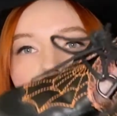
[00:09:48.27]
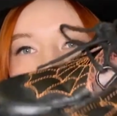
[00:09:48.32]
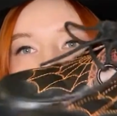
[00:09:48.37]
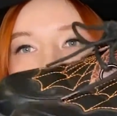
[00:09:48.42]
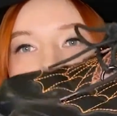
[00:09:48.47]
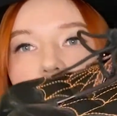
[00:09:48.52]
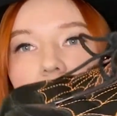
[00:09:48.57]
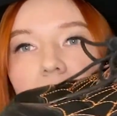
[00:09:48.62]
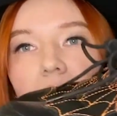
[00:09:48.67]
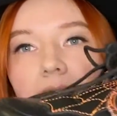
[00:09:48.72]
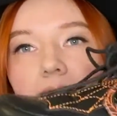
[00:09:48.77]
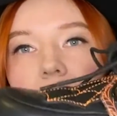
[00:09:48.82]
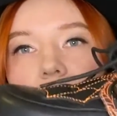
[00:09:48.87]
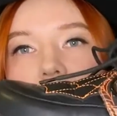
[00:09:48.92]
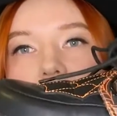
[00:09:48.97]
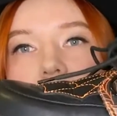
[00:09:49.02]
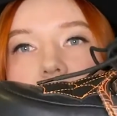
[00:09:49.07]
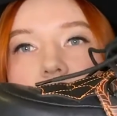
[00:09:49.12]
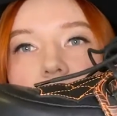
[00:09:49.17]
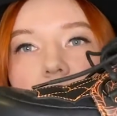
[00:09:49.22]
And
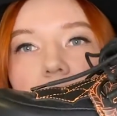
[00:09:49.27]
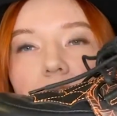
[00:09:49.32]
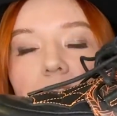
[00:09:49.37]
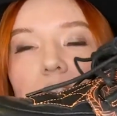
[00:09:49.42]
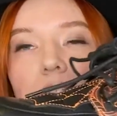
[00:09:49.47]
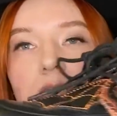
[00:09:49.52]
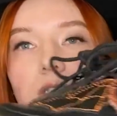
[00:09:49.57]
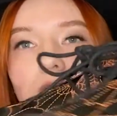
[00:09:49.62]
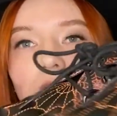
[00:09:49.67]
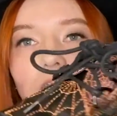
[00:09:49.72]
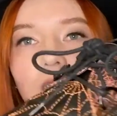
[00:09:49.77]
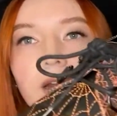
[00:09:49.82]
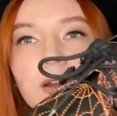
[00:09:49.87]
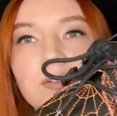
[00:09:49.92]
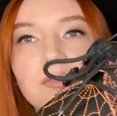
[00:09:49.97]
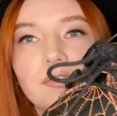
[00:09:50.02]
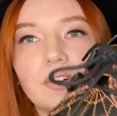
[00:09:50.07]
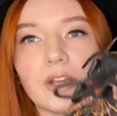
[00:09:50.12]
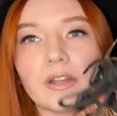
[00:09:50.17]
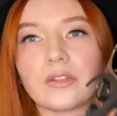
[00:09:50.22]
yeah, they're just a lot
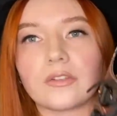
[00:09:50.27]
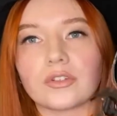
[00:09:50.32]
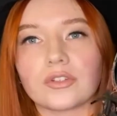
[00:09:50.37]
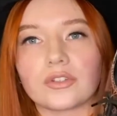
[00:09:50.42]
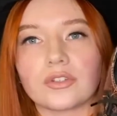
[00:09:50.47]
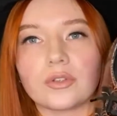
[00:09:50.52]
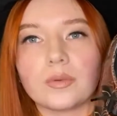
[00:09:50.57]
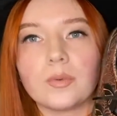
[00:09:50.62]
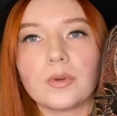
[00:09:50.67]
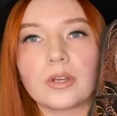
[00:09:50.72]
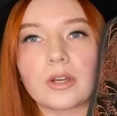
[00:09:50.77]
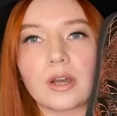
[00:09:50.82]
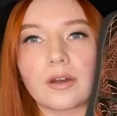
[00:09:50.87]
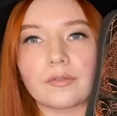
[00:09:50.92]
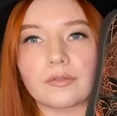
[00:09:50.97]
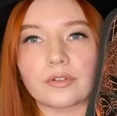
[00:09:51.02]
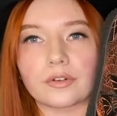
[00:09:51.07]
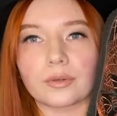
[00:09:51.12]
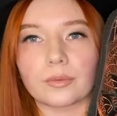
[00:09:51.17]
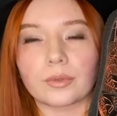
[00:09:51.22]
of fun. They're super
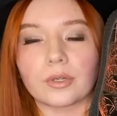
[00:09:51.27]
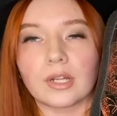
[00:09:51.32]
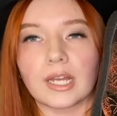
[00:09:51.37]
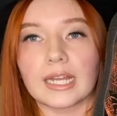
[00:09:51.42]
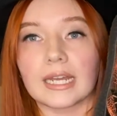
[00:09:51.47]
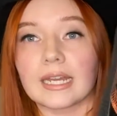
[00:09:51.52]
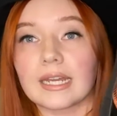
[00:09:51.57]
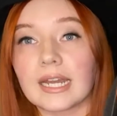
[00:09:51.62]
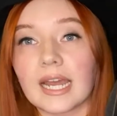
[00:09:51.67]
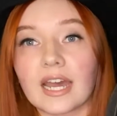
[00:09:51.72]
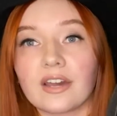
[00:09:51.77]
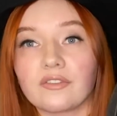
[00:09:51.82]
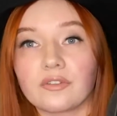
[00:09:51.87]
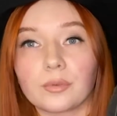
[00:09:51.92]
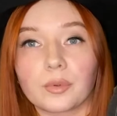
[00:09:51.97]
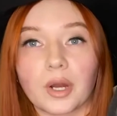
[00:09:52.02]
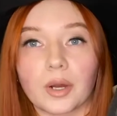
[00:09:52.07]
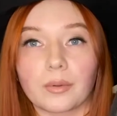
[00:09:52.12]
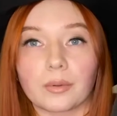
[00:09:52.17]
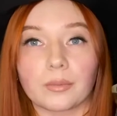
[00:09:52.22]
comfortable. I didn't have a
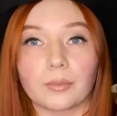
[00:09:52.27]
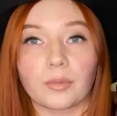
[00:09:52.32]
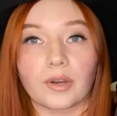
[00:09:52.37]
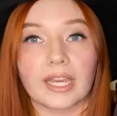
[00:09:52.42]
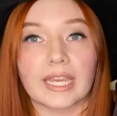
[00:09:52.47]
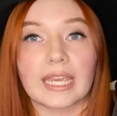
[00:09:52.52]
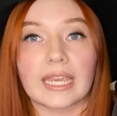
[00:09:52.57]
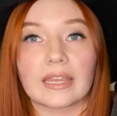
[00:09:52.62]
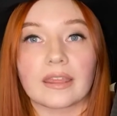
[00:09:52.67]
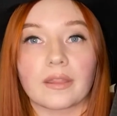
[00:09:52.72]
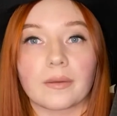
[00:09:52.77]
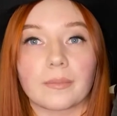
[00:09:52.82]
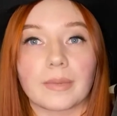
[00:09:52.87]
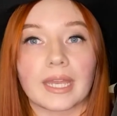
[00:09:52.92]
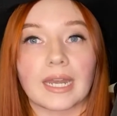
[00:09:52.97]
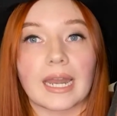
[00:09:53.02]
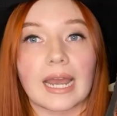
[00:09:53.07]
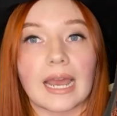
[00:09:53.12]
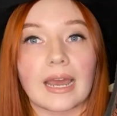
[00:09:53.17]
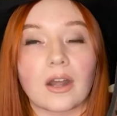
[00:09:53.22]
problem breaking them
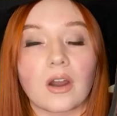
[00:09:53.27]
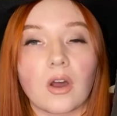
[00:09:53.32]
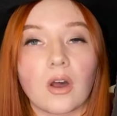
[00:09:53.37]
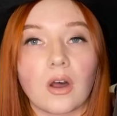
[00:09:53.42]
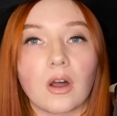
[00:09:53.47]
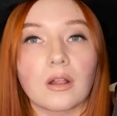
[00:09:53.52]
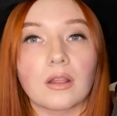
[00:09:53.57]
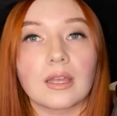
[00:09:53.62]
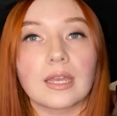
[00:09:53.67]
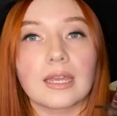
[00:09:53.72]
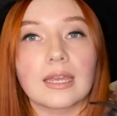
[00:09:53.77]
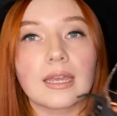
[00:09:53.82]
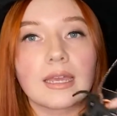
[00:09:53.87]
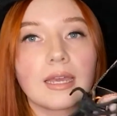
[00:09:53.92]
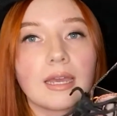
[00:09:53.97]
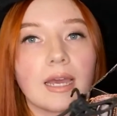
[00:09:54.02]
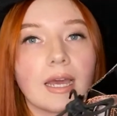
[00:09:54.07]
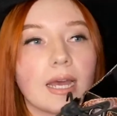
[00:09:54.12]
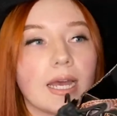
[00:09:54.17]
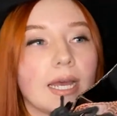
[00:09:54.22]
in at all.
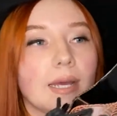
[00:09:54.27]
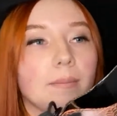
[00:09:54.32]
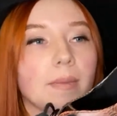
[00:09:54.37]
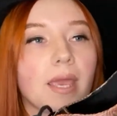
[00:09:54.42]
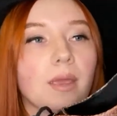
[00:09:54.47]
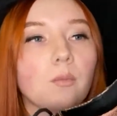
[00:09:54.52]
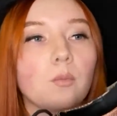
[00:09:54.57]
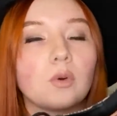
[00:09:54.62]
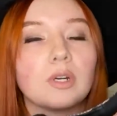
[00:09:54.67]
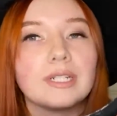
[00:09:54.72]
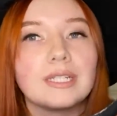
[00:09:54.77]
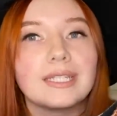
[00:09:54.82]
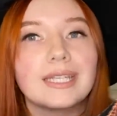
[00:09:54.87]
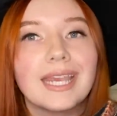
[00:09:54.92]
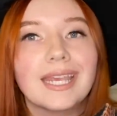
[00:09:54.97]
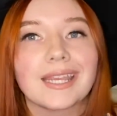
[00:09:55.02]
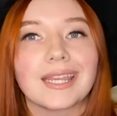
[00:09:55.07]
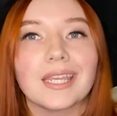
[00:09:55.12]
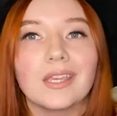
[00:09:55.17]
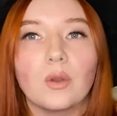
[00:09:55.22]
I would
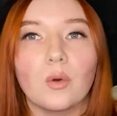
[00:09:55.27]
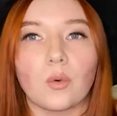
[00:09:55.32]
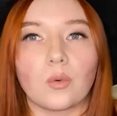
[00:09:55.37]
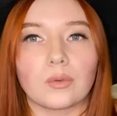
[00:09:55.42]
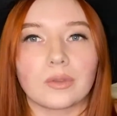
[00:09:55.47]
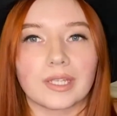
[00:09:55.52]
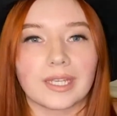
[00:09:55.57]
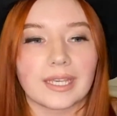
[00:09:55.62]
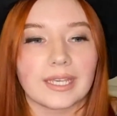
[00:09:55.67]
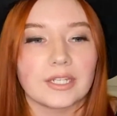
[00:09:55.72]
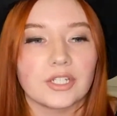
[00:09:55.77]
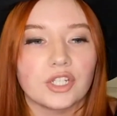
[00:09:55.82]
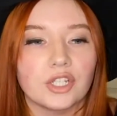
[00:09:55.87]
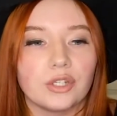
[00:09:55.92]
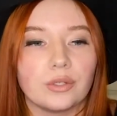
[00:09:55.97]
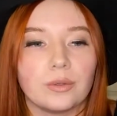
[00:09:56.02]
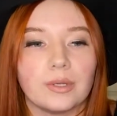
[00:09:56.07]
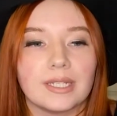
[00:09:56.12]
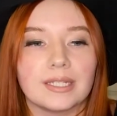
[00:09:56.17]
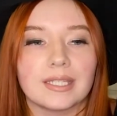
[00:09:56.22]
say the only
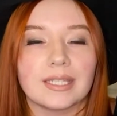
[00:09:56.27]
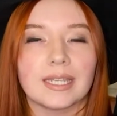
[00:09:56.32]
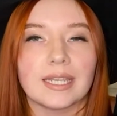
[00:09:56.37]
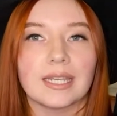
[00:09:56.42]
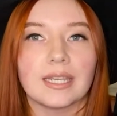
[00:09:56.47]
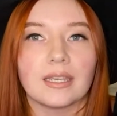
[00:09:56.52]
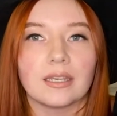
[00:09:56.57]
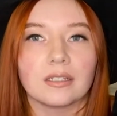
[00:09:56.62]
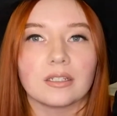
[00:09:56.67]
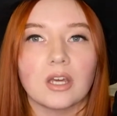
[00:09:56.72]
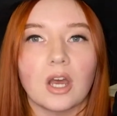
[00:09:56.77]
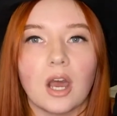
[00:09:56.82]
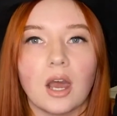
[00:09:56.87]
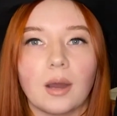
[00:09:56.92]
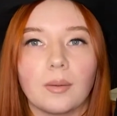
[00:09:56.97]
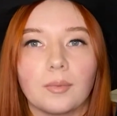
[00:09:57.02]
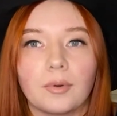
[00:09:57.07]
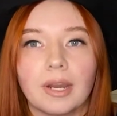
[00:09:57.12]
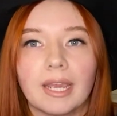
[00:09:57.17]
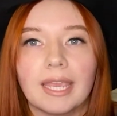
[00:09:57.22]
issue is the
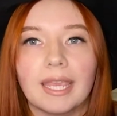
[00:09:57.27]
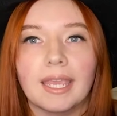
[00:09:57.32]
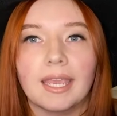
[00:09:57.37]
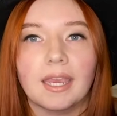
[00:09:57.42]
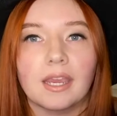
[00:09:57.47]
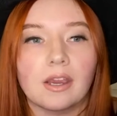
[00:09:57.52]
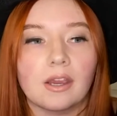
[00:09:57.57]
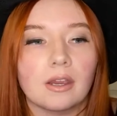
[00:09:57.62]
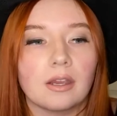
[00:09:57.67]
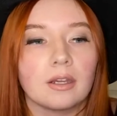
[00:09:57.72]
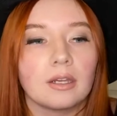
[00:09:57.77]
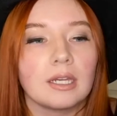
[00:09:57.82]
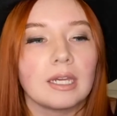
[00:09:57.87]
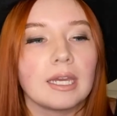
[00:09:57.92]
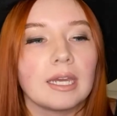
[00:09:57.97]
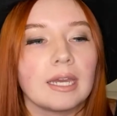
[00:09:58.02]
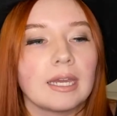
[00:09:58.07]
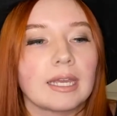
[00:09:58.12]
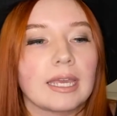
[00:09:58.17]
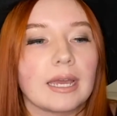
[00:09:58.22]
top right here.
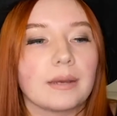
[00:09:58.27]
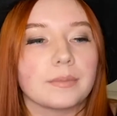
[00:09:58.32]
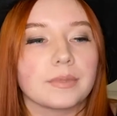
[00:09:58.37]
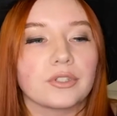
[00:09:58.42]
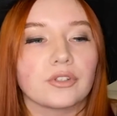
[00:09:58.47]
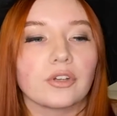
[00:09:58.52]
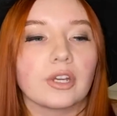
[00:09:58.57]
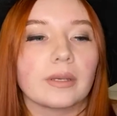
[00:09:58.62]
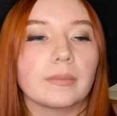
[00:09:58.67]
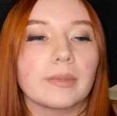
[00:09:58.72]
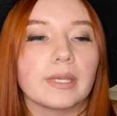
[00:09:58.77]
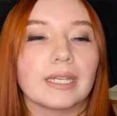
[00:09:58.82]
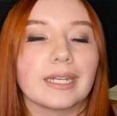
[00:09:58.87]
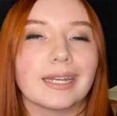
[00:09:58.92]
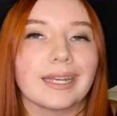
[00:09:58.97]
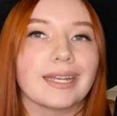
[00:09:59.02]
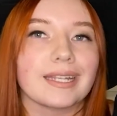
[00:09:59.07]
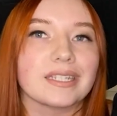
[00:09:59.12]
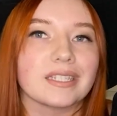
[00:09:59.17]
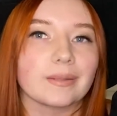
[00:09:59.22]
kept scraping
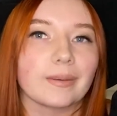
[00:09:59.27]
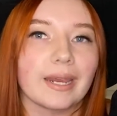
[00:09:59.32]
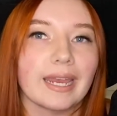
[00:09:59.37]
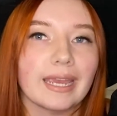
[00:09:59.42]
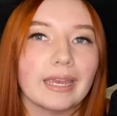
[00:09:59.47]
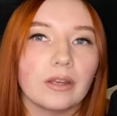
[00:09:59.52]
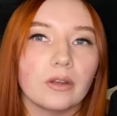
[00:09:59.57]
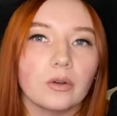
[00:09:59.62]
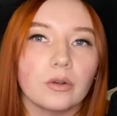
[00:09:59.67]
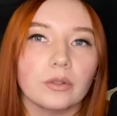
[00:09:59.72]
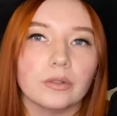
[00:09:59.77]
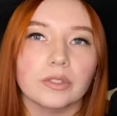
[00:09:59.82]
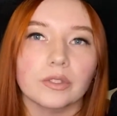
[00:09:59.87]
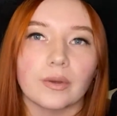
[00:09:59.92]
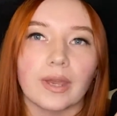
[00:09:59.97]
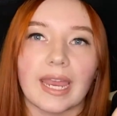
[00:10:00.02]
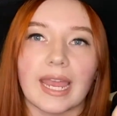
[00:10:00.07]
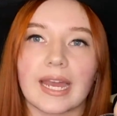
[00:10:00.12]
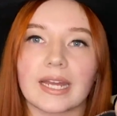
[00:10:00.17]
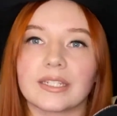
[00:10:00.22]
against my ankles, so
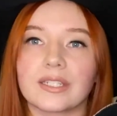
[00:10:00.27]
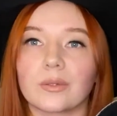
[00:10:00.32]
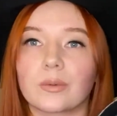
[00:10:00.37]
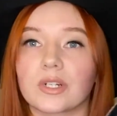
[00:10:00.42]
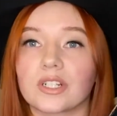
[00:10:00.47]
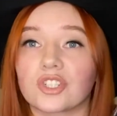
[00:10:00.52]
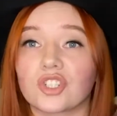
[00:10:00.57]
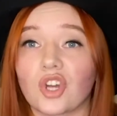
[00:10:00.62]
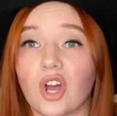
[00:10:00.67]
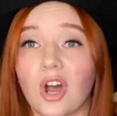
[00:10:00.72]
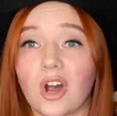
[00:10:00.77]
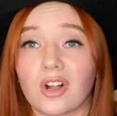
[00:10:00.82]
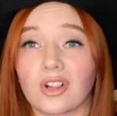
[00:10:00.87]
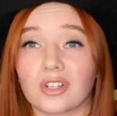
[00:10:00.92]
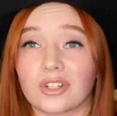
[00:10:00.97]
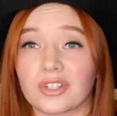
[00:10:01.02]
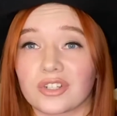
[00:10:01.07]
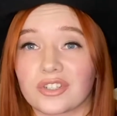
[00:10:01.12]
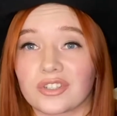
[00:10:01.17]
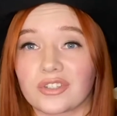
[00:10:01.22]
I had to wear
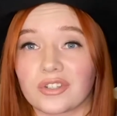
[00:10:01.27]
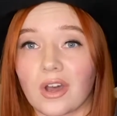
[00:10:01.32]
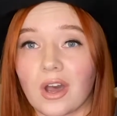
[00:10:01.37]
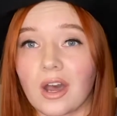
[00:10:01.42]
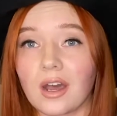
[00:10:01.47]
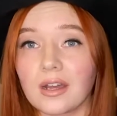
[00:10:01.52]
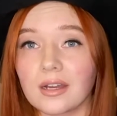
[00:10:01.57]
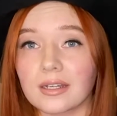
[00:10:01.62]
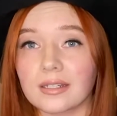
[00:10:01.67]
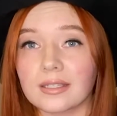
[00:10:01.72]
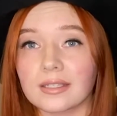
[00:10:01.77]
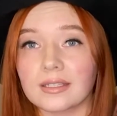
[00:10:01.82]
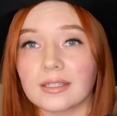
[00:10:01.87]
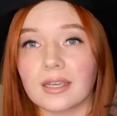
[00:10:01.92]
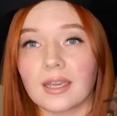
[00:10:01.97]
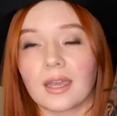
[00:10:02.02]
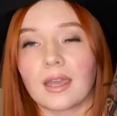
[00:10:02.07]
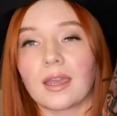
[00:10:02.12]
taller socks.